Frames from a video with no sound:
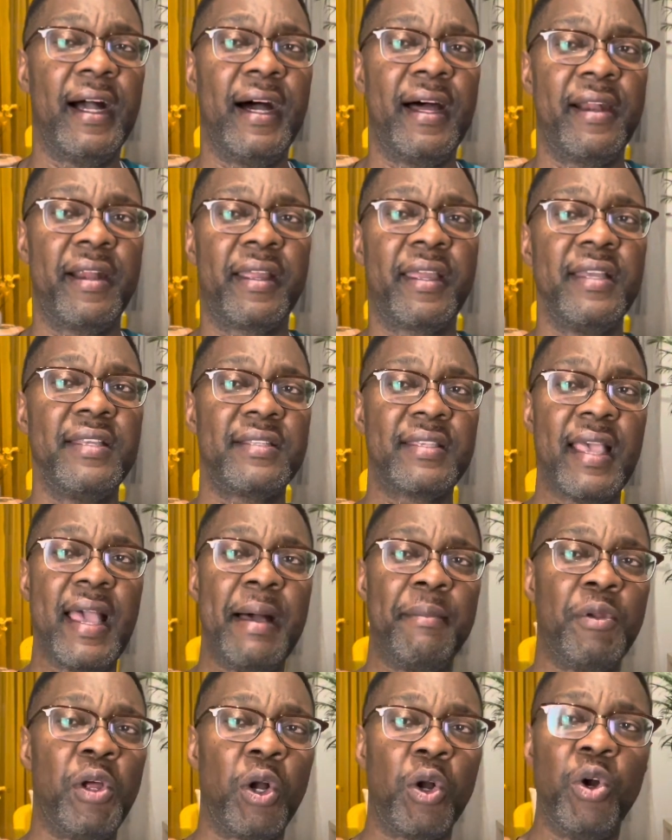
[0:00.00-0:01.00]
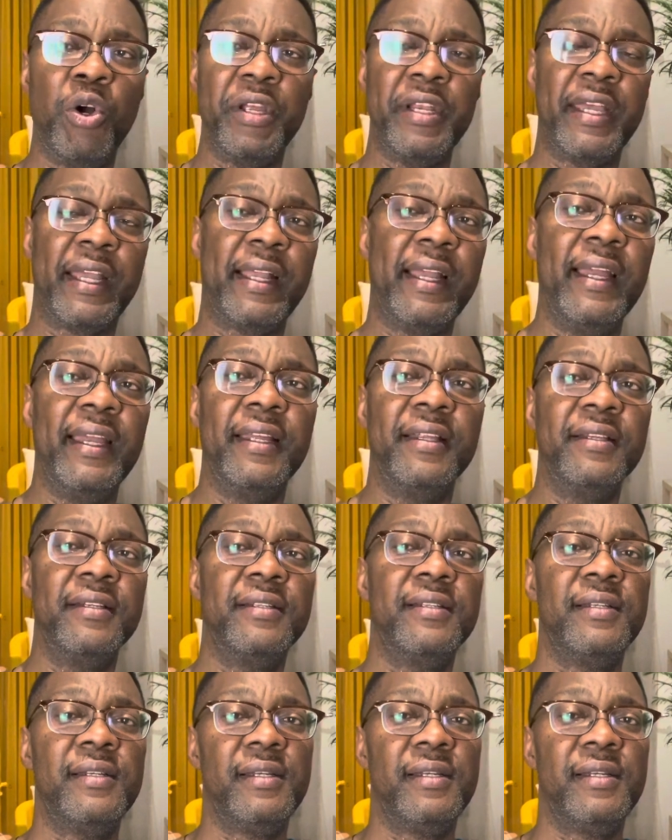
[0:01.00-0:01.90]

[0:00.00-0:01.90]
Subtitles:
Harry Kane say, "I'm not going again,"